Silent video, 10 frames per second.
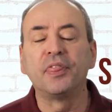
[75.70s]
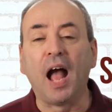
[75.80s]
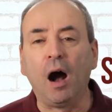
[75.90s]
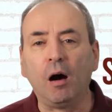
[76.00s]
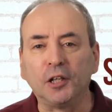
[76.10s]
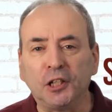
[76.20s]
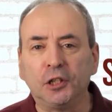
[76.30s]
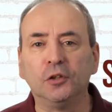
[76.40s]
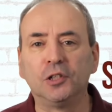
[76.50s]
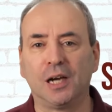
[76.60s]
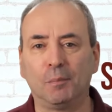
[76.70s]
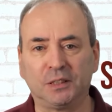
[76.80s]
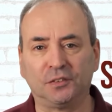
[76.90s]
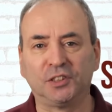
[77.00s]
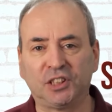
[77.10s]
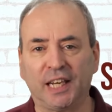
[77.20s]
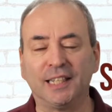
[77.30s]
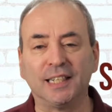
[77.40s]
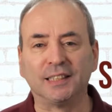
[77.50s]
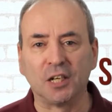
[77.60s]
There aren't huge numbers of
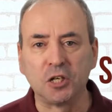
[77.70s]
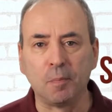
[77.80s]
stages and